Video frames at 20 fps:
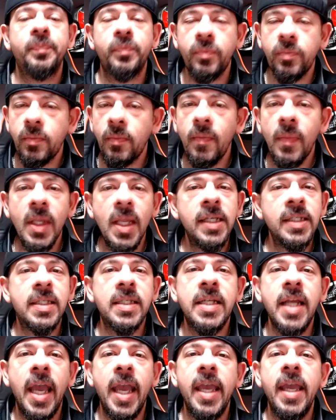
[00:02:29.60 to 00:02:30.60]
stay
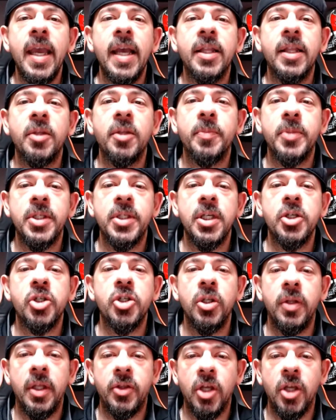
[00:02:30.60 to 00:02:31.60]
at the position that they're
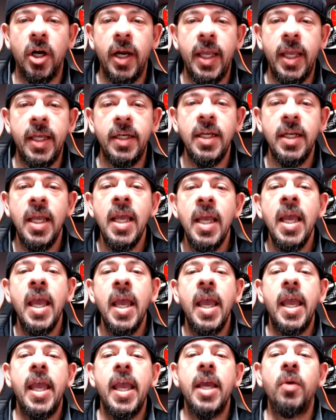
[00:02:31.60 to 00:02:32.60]
in. And when
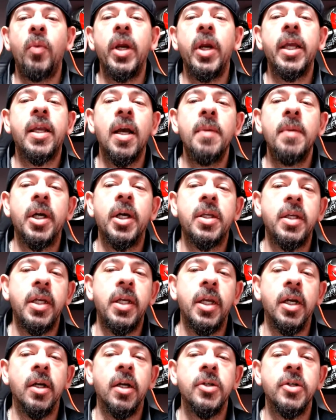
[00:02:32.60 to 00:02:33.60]
it comes to the
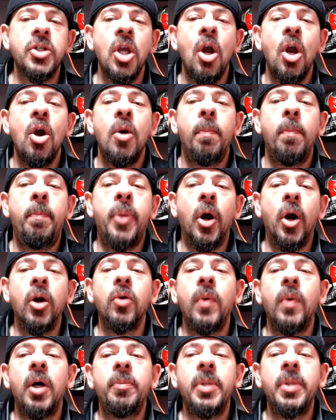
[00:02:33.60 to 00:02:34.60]
Buccaneers, Barnwell
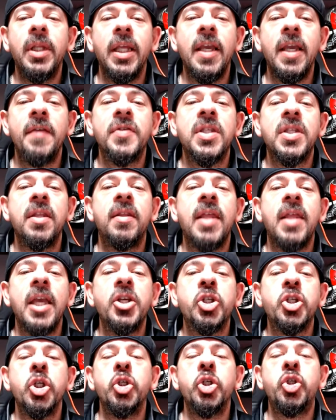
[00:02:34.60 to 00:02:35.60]
believes that they
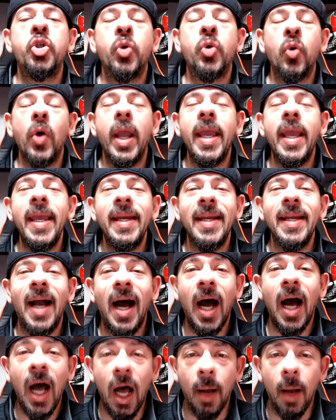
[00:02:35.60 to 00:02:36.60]
should trade
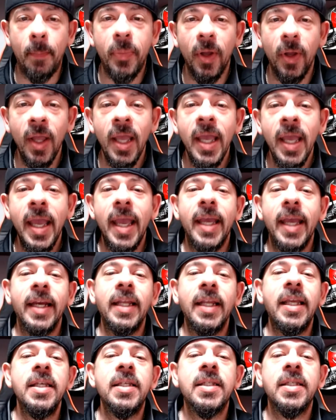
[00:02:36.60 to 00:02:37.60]
up. And
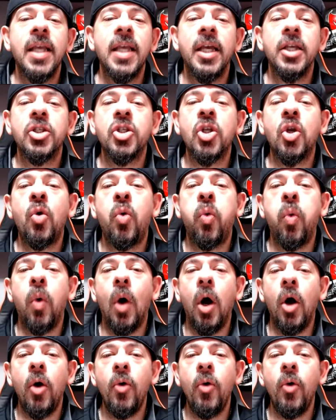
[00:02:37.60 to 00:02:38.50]
he says, quote,